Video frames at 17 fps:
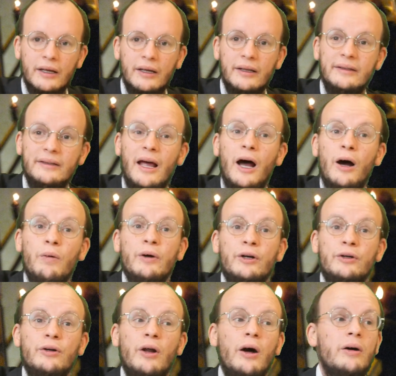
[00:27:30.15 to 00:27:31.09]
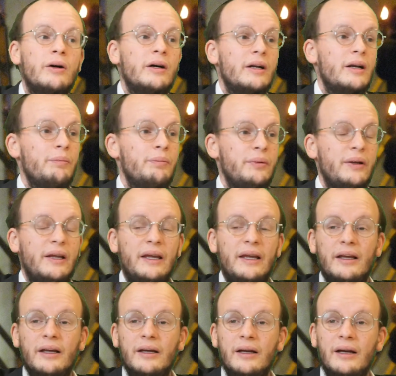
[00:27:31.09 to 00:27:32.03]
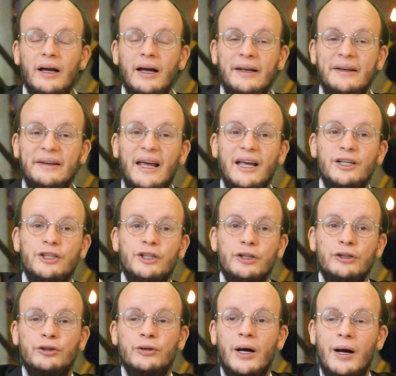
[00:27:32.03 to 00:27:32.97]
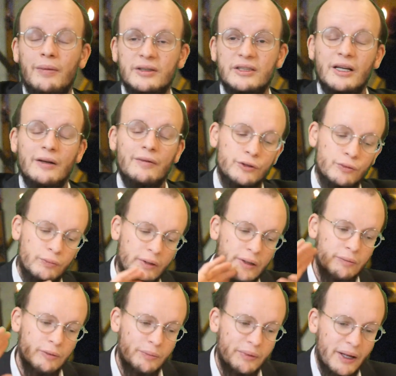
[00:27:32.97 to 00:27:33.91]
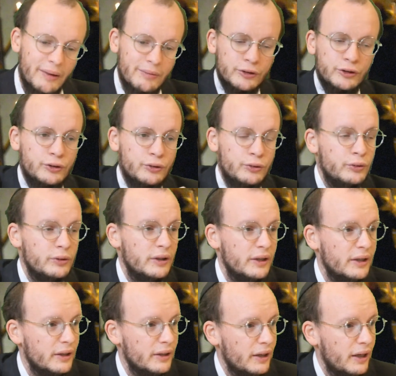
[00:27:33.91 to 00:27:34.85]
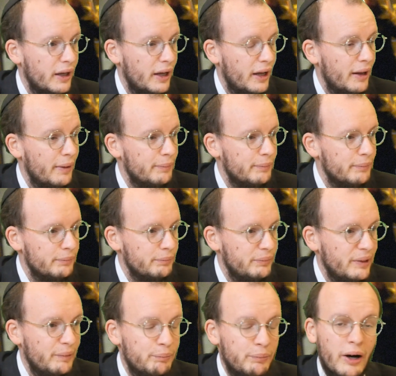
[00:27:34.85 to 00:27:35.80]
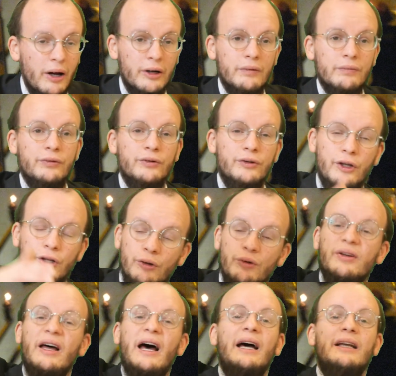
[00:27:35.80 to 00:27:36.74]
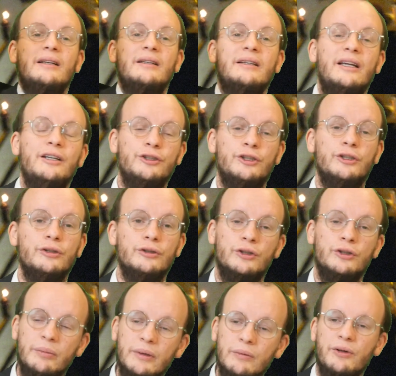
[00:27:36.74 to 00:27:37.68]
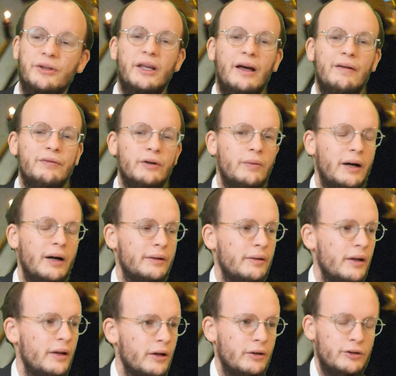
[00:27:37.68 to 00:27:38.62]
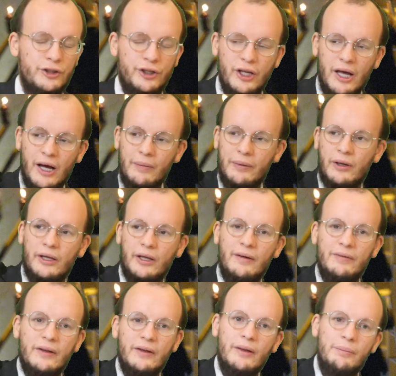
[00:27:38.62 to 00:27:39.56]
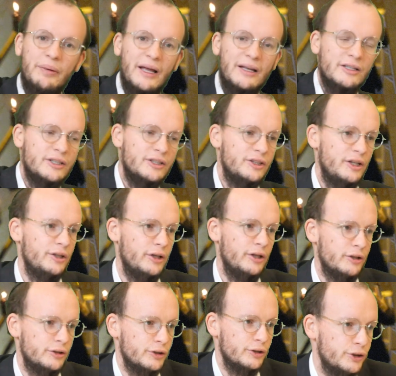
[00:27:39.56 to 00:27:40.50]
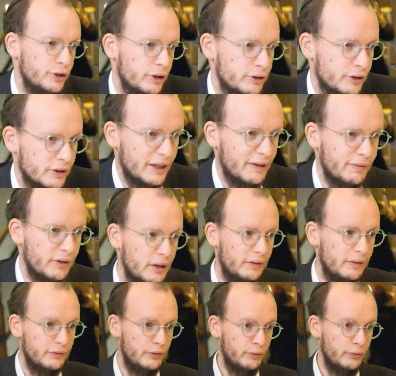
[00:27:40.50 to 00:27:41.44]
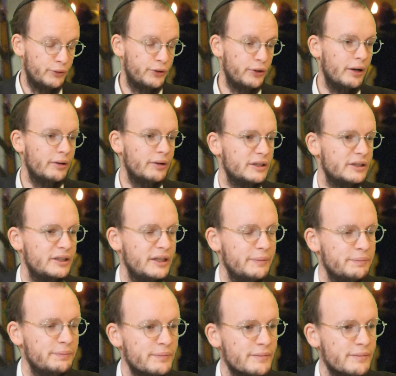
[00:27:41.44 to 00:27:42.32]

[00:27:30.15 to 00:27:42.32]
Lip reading: now we are not going to be a nation to ourselves. We will be able to be part of the United Nations, to be with everyone. Because here we are giving the Palestinians a certain level of authority.